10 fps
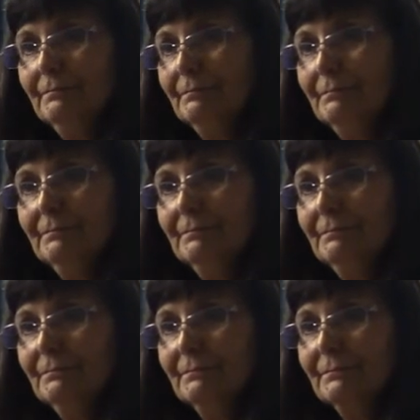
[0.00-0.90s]

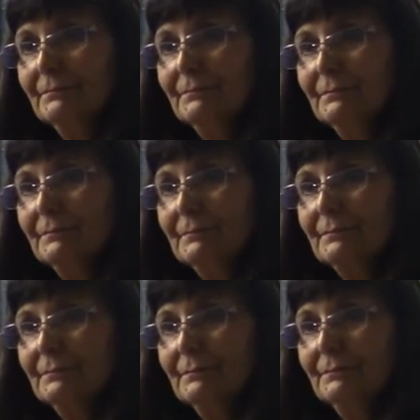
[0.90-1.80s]

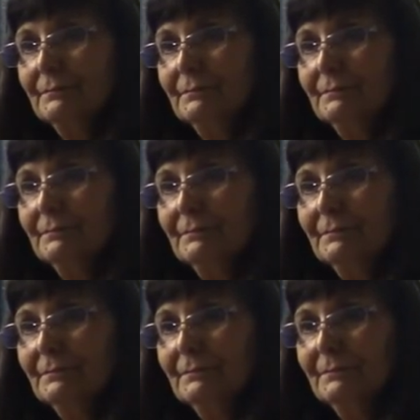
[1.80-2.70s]

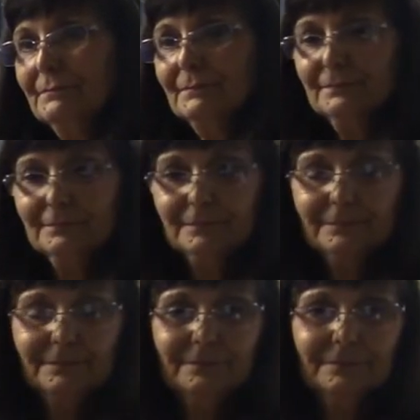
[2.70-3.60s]
Nothing is said.